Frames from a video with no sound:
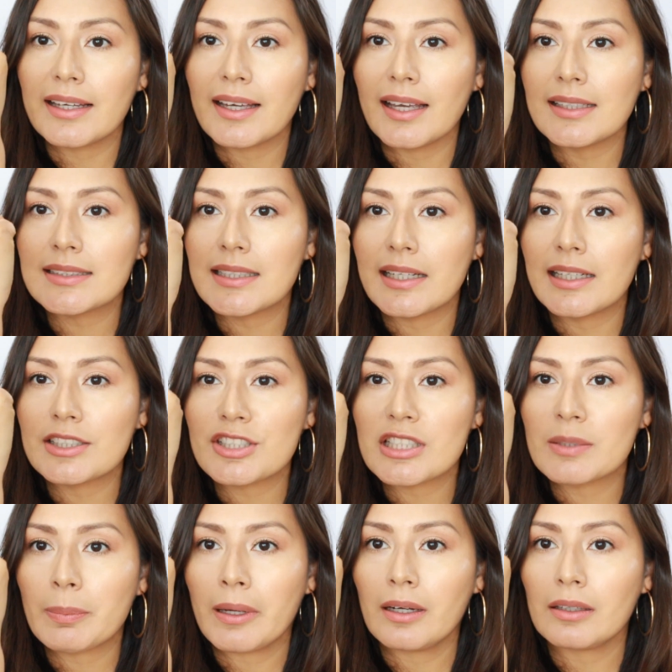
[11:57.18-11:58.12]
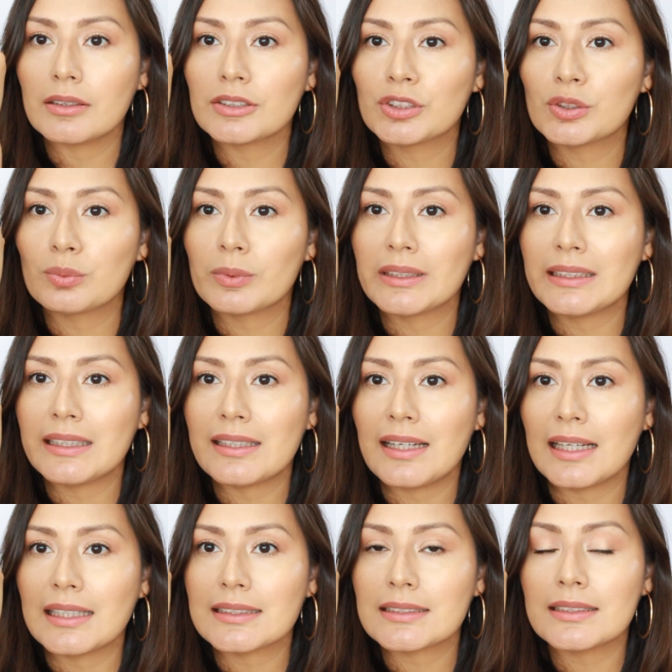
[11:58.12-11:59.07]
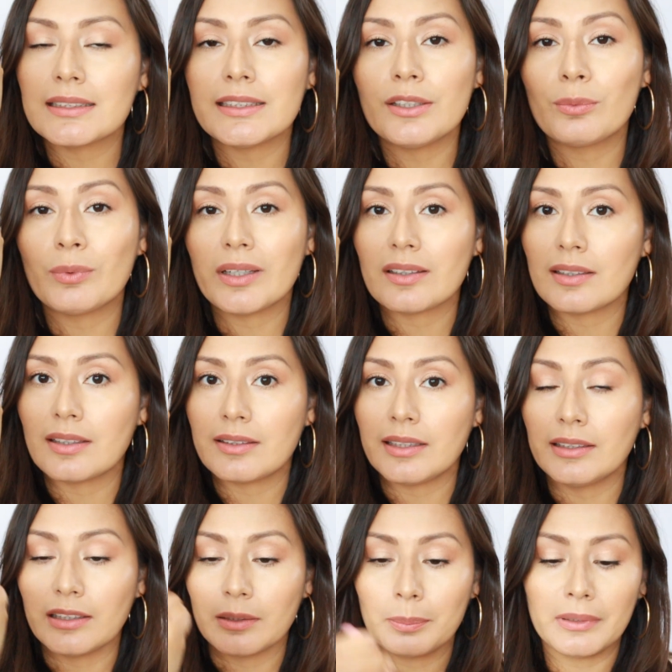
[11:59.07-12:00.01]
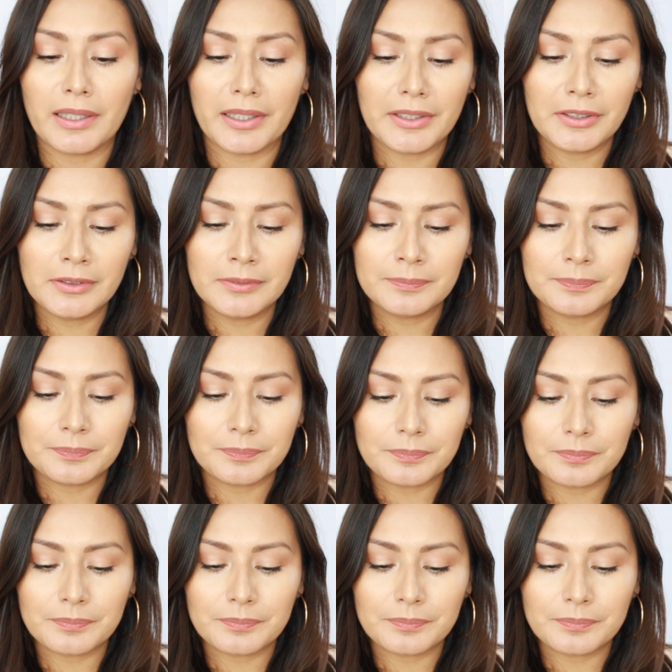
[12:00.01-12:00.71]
like I said, it just pairs really nicely with the lip liner.